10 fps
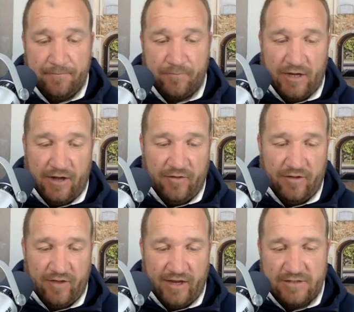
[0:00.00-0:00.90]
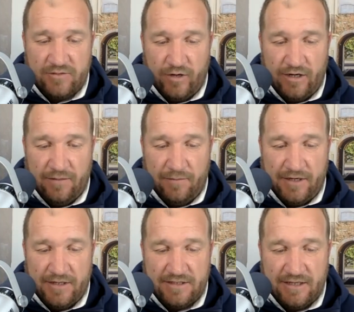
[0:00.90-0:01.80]
and i think that's really the
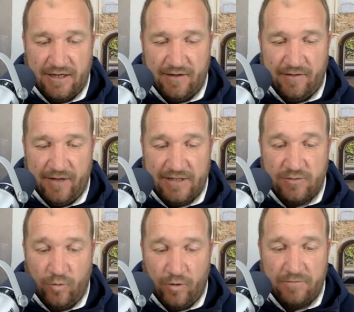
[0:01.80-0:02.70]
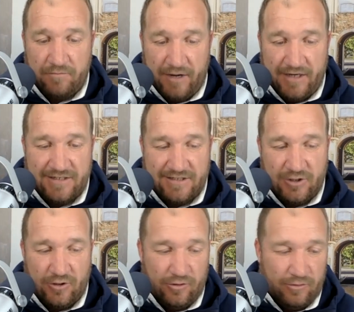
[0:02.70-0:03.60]
biggest thing and, and that's what makes it
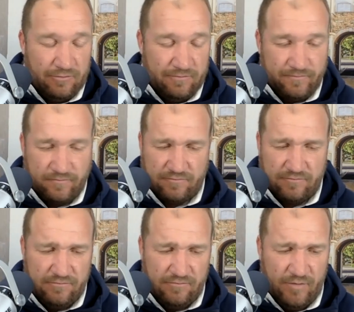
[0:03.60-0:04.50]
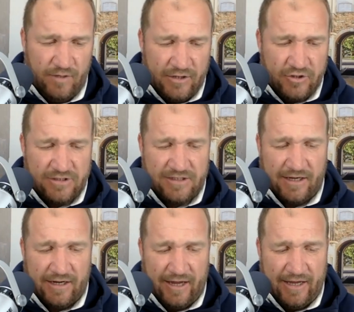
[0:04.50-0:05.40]
so interesting
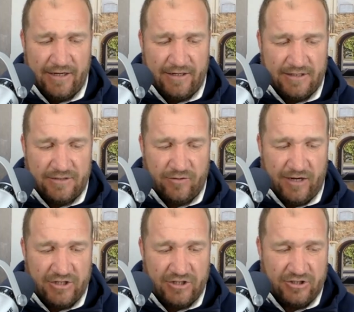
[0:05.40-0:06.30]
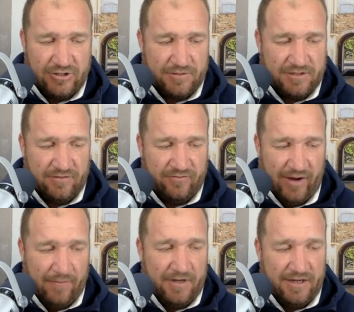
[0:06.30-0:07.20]
and layered these relationships and
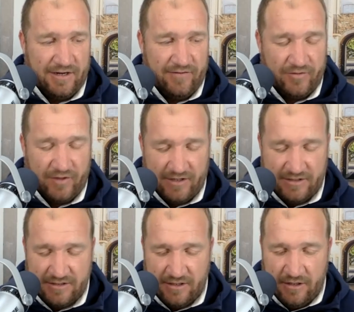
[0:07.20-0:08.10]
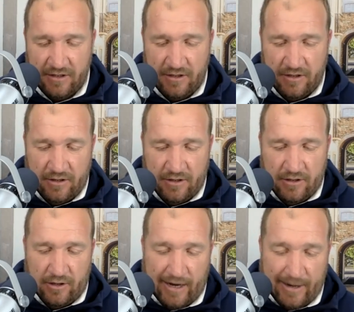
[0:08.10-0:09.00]
family and everything is
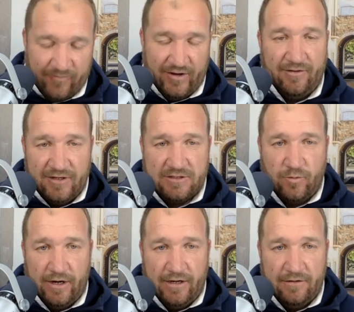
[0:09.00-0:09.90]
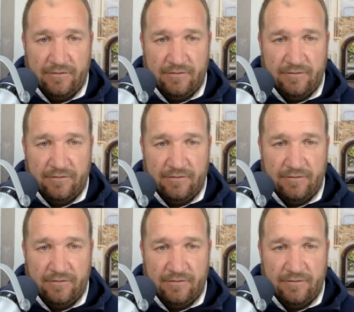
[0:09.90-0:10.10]
i'm feeling this way